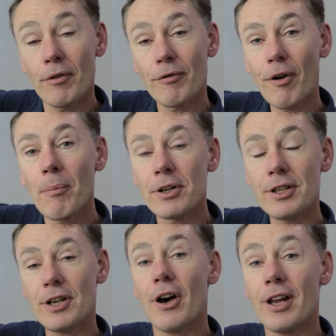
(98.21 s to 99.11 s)
from the
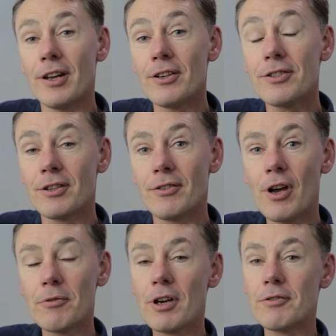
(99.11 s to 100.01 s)
designers,
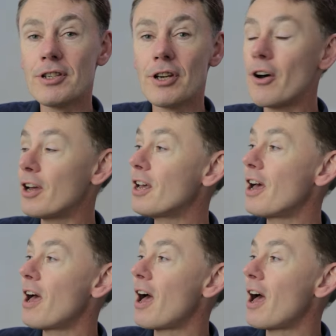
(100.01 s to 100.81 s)
Noto Design,